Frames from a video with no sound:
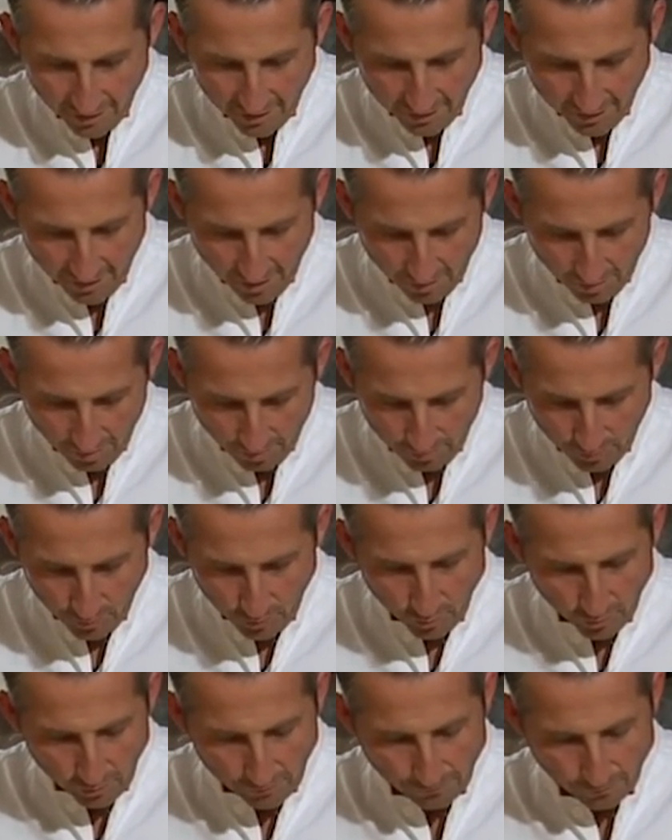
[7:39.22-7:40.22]
it's a
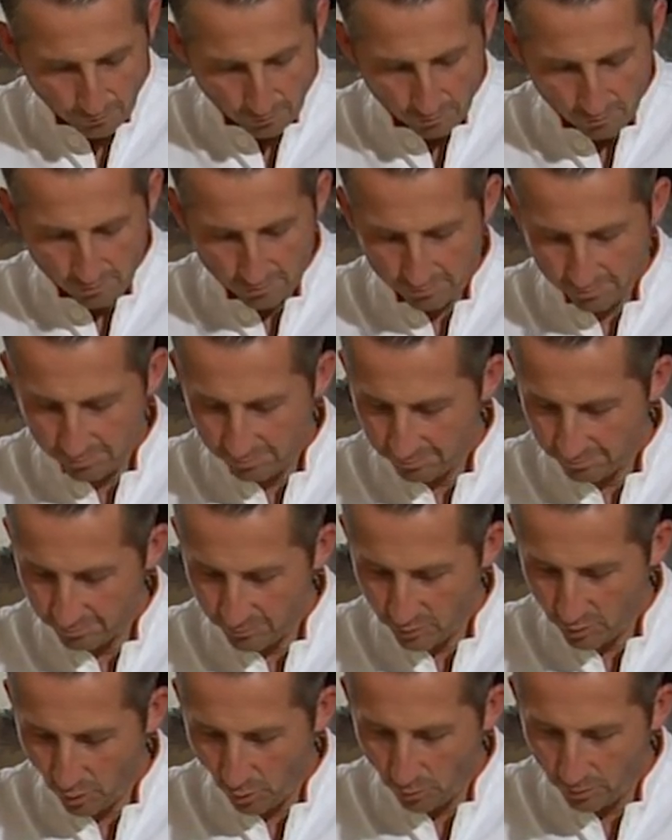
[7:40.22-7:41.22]
beautiful
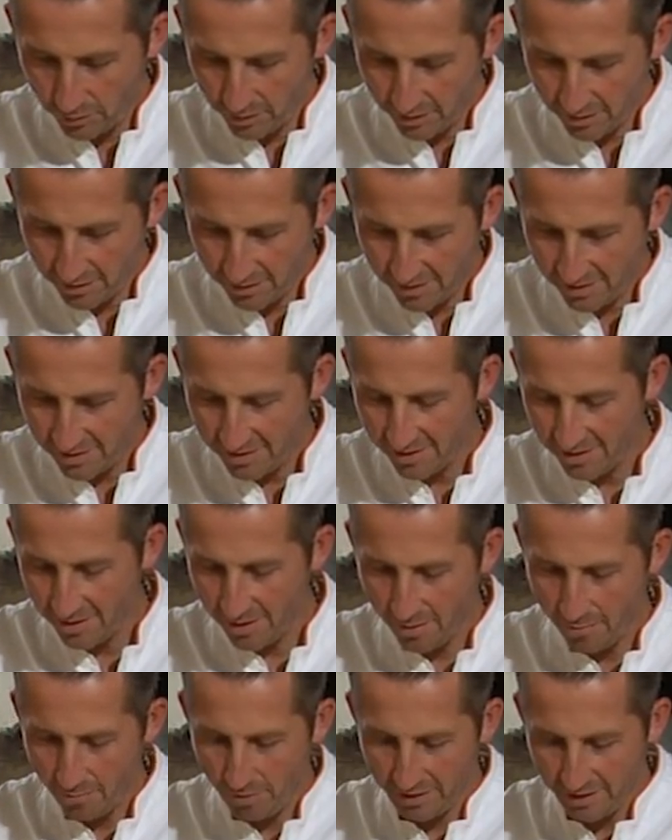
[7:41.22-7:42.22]
golden
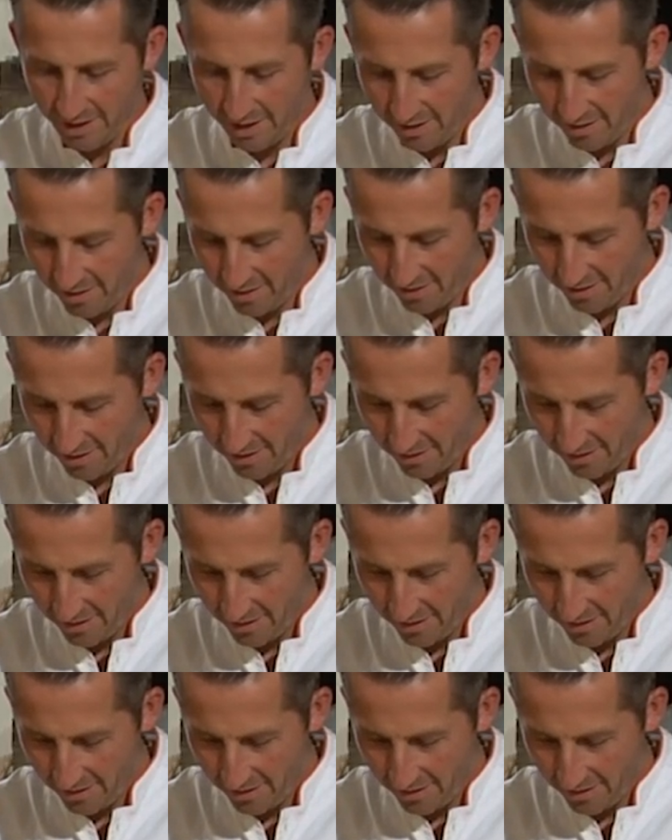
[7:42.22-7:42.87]
baguette.